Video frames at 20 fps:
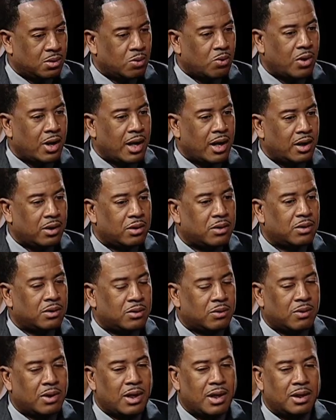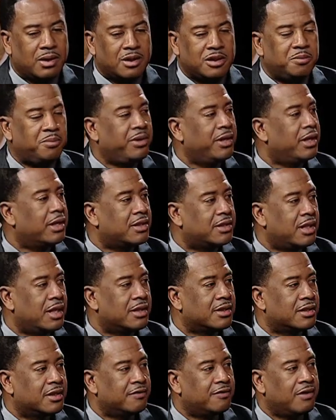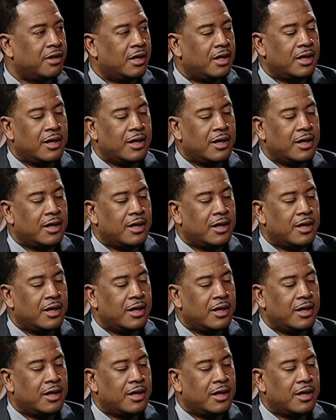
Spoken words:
Wow, wow, that's pretty extensive.